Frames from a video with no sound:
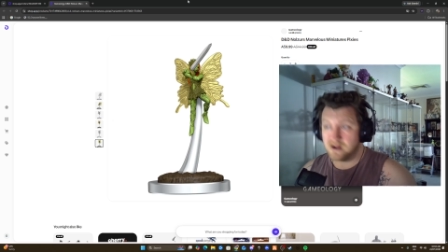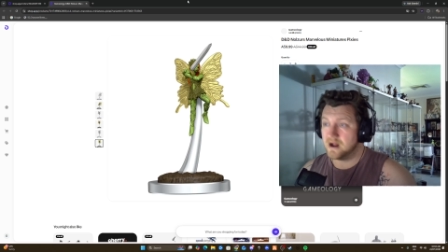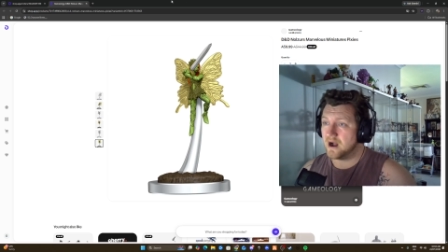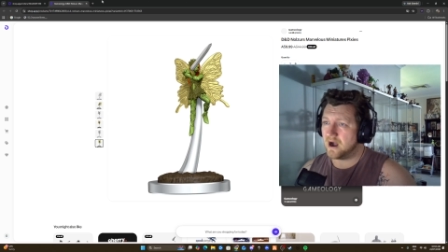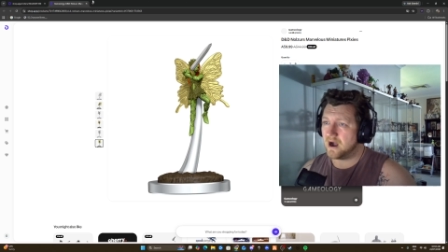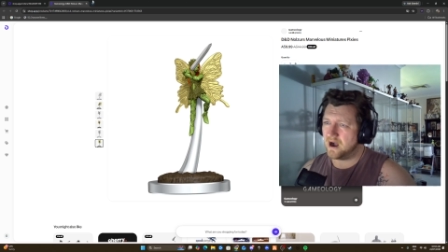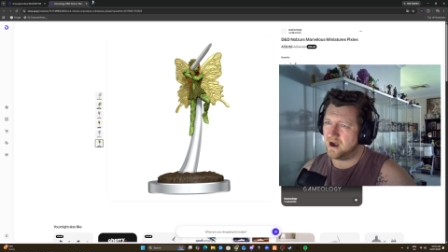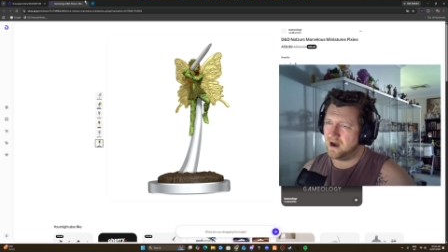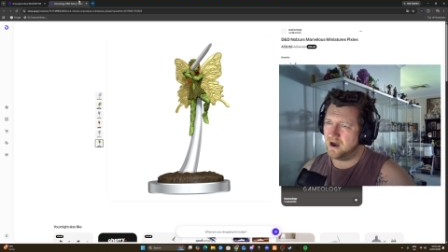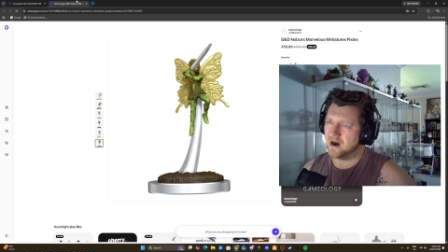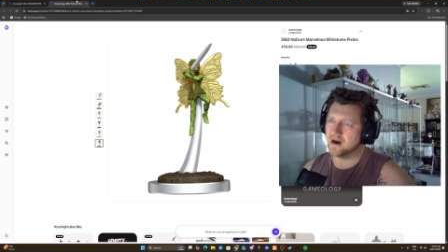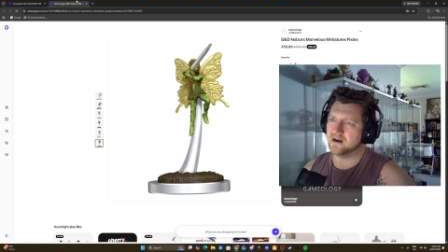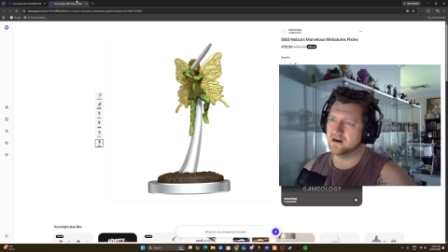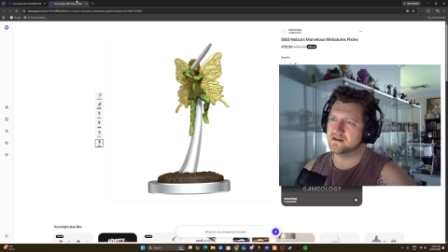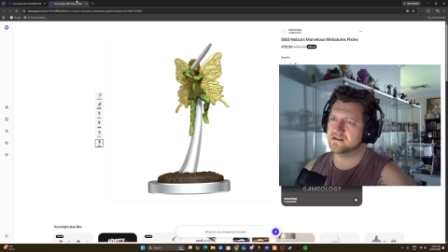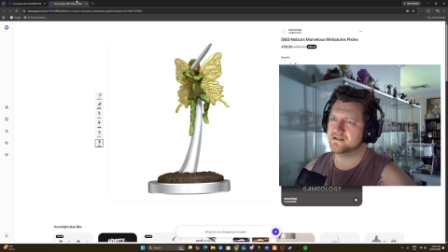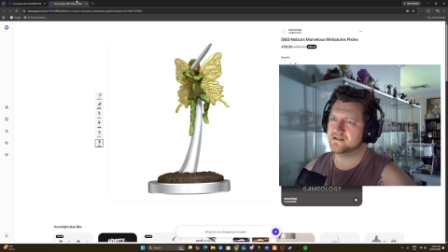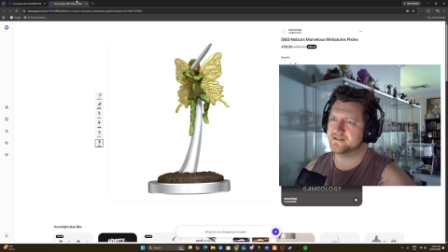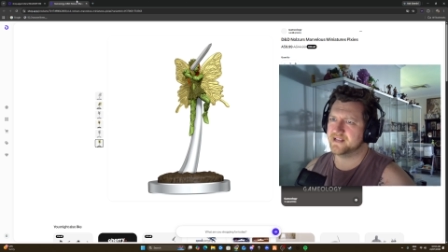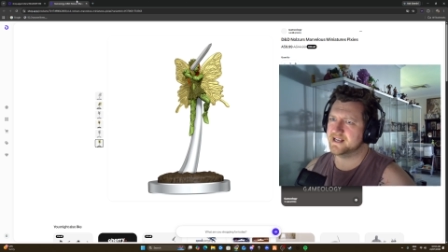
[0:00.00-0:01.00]
Huh.
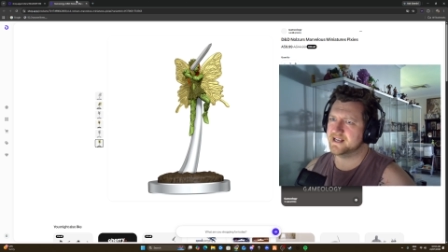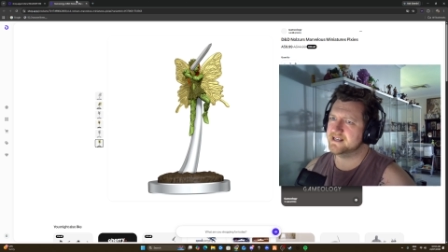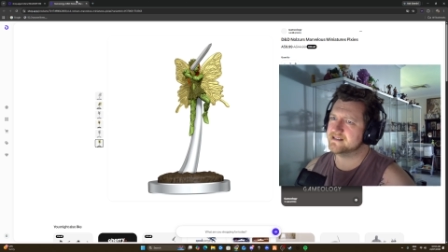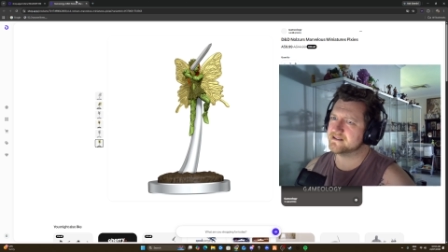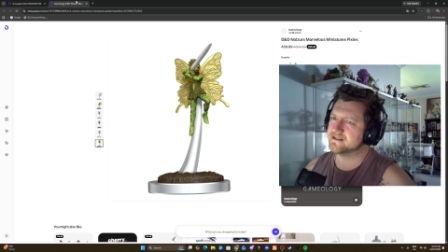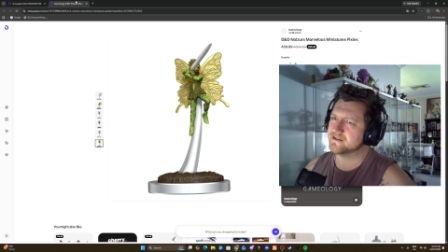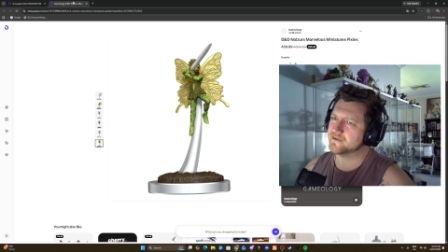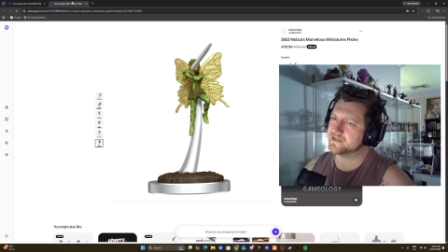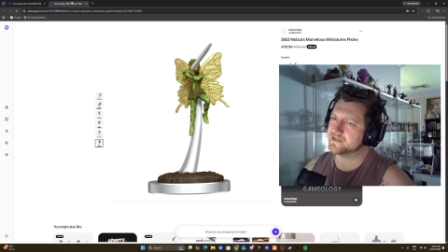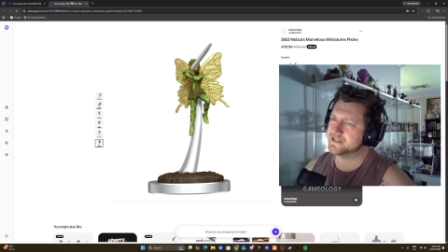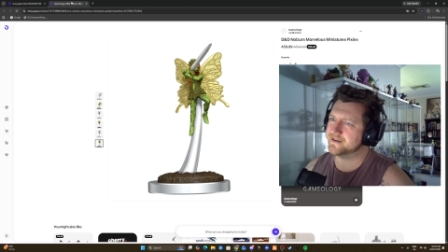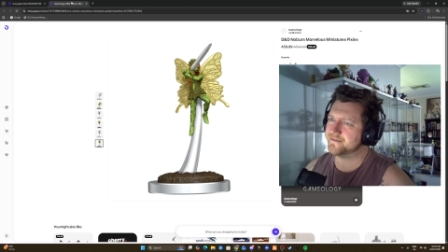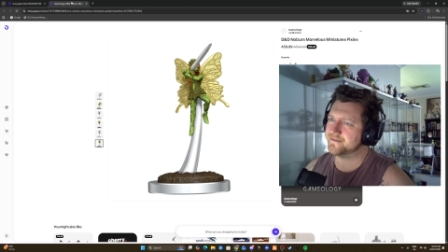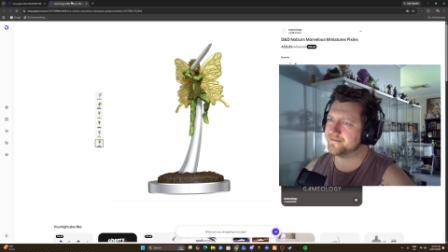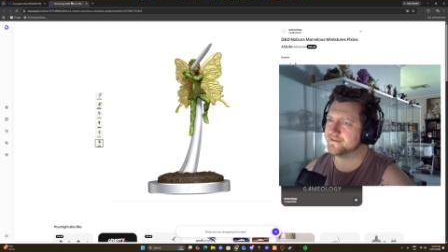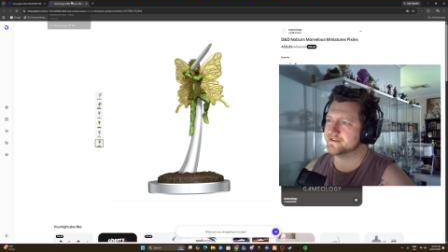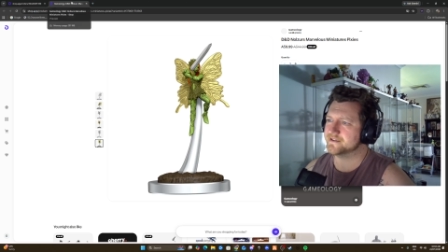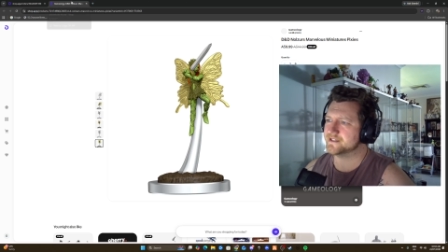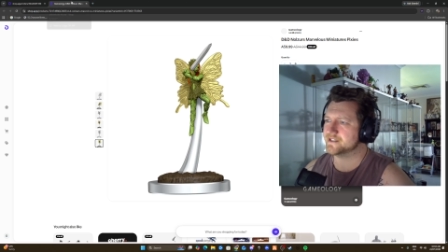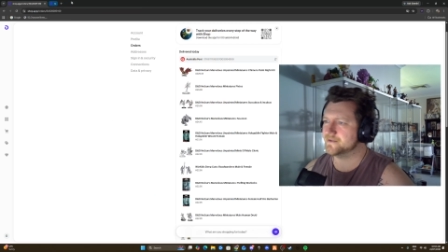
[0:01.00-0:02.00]
These look different